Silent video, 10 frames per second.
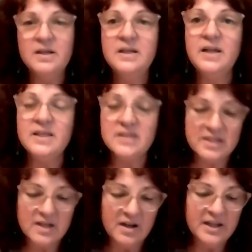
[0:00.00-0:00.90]
Night
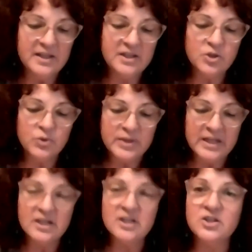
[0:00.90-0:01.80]
sky,
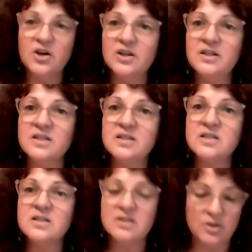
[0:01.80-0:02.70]
create a darkness
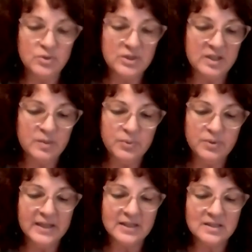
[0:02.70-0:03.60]
so deep
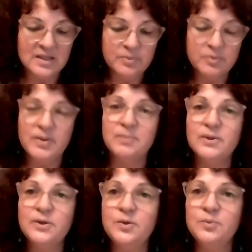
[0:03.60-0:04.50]
I can dip my
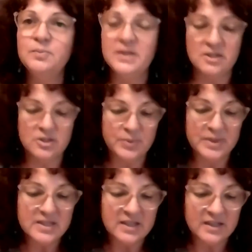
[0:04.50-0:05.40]
plume into
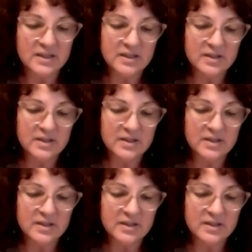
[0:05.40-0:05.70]
its ink.